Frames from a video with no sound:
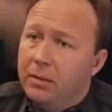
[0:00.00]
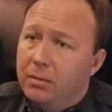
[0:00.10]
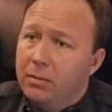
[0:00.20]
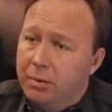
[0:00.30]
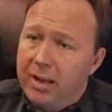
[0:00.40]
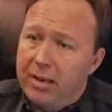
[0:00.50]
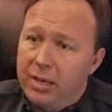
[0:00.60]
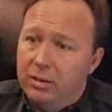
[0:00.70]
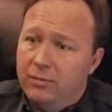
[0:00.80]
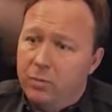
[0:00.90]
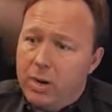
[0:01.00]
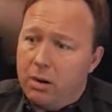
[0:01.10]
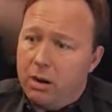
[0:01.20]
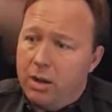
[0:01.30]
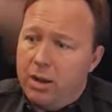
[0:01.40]
But if we
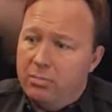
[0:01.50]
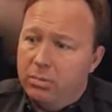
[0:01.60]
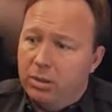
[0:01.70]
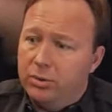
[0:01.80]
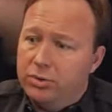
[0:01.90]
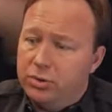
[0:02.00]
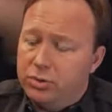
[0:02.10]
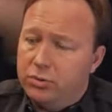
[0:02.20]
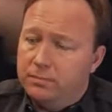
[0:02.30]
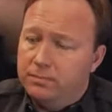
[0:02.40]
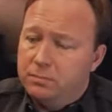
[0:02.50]
are unable to